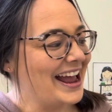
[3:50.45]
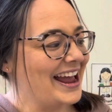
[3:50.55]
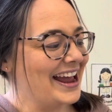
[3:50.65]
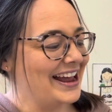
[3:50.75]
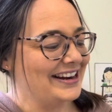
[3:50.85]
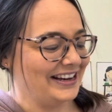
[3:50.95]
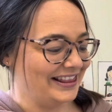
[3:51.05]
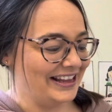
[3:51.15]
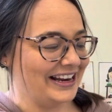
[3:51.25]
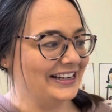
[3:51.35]
and
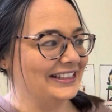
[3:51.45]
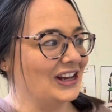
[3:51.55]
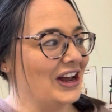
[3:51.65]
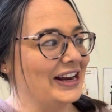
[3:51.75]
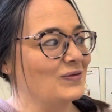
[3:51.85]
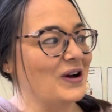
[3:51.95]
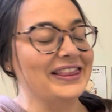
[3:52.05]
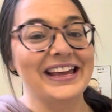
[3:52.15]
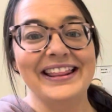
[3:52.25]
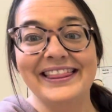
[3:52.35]
they decide
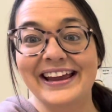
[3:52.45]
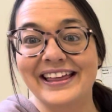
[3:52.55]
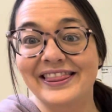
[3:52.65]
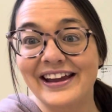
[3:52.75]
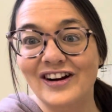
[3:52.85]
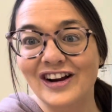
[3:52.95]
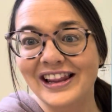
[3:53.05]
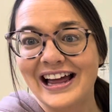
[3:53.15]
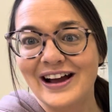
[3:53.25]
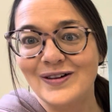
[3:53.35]
what they think their
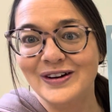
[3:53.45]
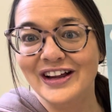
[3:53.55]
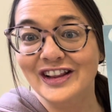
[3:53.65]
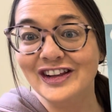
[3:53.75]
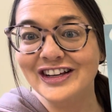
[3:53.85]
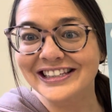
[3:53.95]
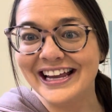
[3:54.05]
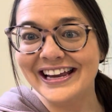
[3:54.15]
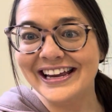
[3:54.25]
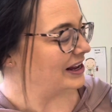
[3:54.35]
cloud looks
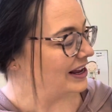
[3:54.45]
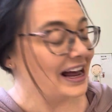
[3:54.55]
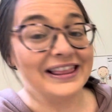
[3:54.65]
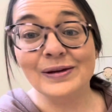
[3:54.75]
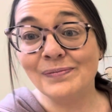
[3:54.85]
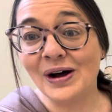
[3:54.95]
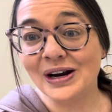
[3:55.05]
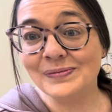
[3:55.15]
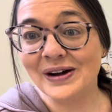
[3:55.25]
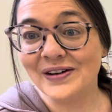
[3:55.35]
like at the
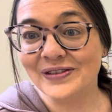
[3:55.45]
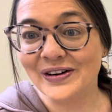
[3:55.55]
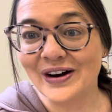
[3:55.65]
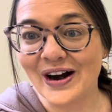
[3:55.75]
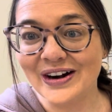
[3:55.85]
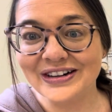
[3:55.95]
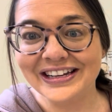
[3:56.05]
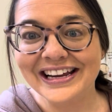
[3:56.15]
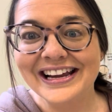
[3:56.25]
bottom of their art.